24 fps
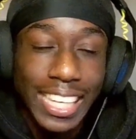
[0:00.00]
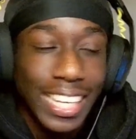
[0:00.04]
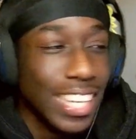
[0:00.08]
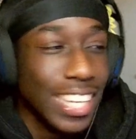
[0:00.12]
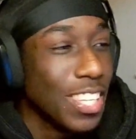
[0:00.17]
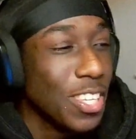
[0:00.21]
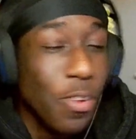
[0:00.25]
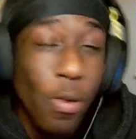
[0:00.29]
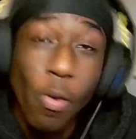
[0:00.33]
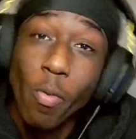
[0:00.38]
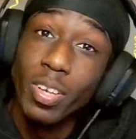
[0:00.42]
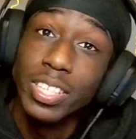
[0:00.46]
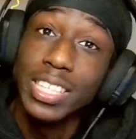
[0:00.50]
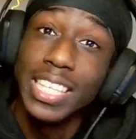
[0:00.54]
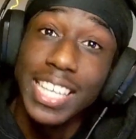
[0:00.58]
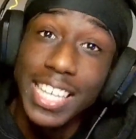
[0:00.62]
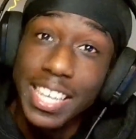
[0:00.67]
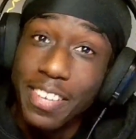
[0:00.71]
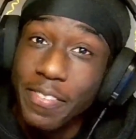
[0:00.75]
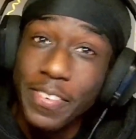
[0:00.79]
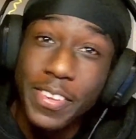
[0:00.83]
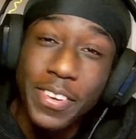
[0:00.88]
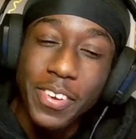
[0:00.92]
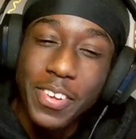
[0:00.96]
you wasn't
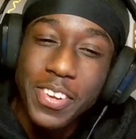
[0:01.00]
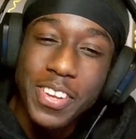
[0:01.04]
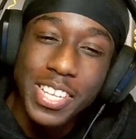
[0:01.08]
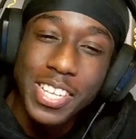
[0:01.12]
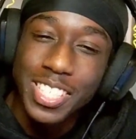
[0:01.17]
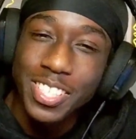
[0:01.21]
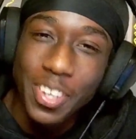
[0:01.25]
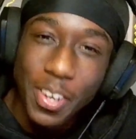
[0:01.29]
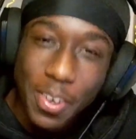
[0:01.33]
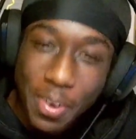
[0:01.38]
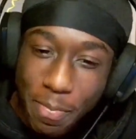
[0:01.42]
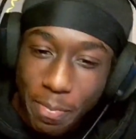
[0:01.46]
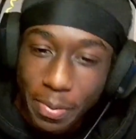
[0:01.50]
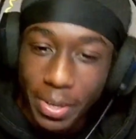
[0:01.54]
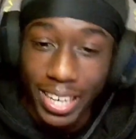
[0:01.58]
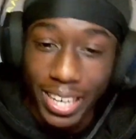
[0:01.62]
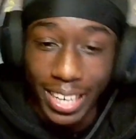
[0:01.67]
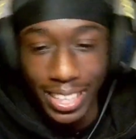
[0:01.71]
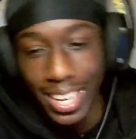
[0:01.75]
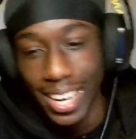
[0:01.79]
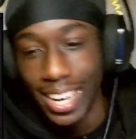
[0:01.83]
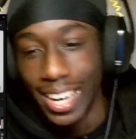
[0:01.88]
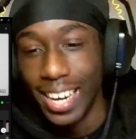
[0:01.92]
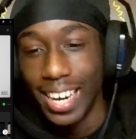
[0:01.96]
even on the song,
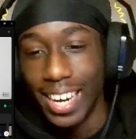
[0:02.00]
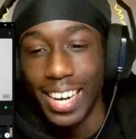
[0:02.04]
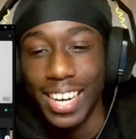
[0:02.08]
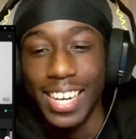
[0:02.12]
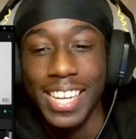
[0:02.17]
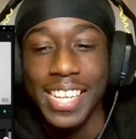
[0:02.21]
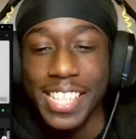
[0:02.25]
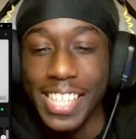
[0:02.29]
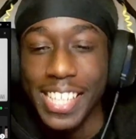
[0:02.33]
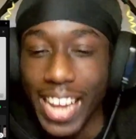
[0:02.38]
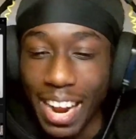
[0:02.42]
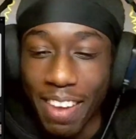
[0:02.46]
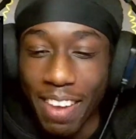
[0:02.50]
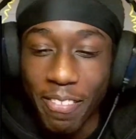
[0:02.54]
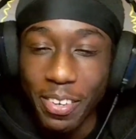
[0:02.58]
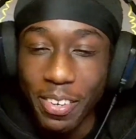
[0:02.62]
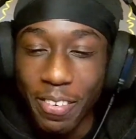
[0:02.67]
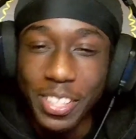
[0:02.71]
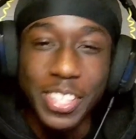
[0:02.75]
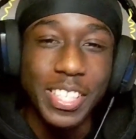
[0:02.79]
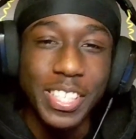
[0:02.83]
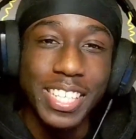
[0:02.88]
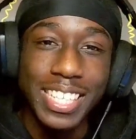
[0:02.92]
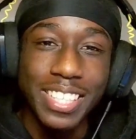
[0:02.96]
like Nah, I
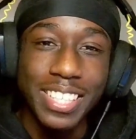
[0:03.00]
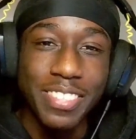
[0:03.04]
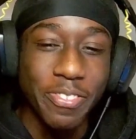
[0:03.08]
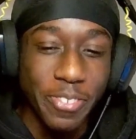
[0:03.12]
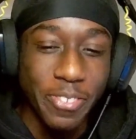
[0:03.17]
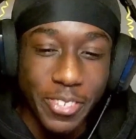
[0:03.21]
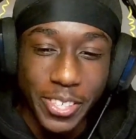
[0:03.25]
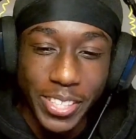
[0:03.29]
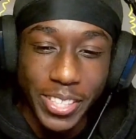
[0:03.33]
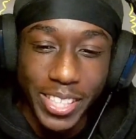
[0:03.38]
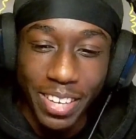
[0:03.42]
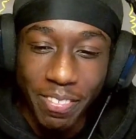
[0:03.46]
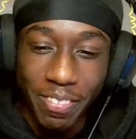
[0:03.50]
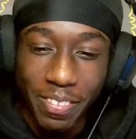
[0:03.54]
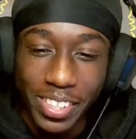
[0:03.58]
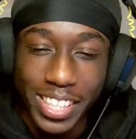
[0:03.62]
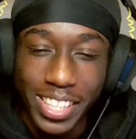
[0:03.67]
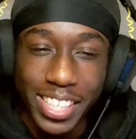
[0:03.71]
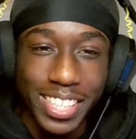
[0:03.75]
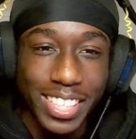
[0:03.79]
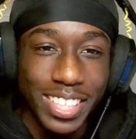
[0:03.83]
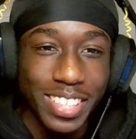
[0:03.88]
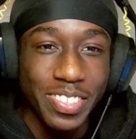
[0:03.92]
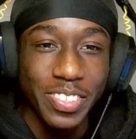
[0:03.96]
wanted this fraud. I wanted
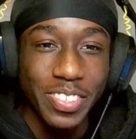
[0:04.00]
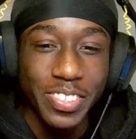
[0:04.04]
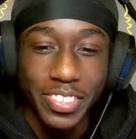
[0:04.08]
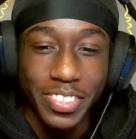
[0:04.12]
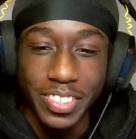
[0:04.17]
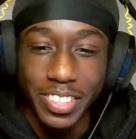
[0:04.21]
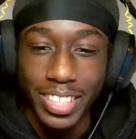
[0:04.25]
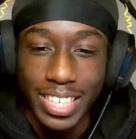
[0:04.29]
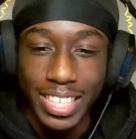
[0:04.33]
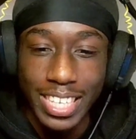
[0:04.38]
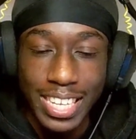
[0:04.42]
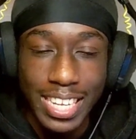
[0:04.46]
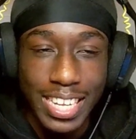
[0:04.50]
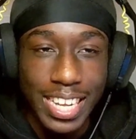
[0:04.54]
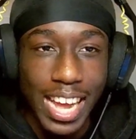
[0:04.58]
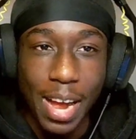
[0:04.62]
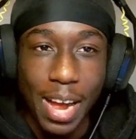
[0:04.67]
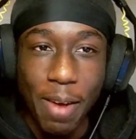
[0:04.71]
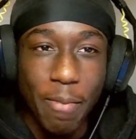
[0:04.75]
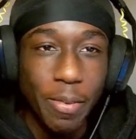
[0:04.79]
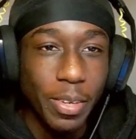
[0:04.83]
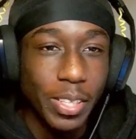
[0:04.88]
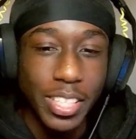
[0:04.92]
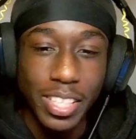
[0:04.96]
this fraud. I
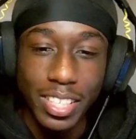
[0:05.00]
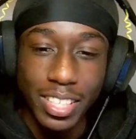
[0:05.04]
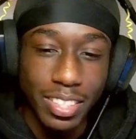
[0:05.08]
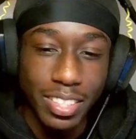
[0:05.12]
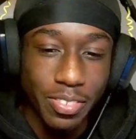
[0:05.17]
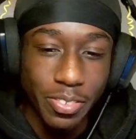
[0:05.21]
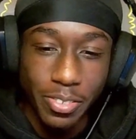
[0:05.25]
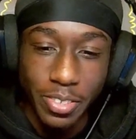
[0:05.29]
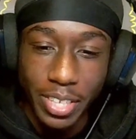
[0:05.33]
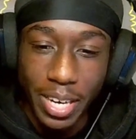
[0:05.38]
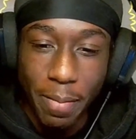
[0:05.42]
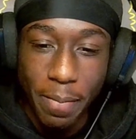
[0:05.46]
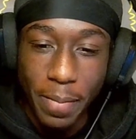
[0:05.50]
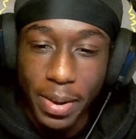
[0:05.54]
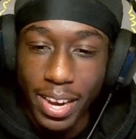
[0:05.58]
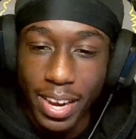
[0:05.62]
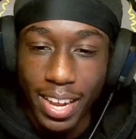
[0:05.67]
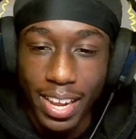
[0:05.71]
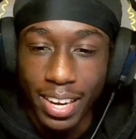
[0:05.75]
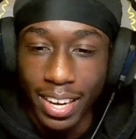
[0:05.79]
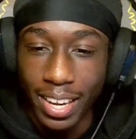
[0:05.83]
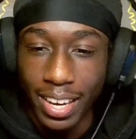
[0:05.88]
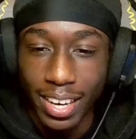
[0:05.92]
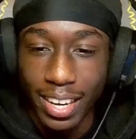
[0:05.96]
went to this for I'm like, nah,
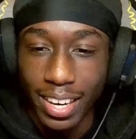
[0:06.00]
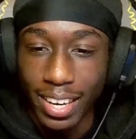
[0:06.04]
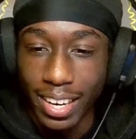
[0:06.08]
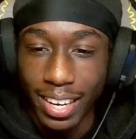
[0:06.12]
nah, nah, nah,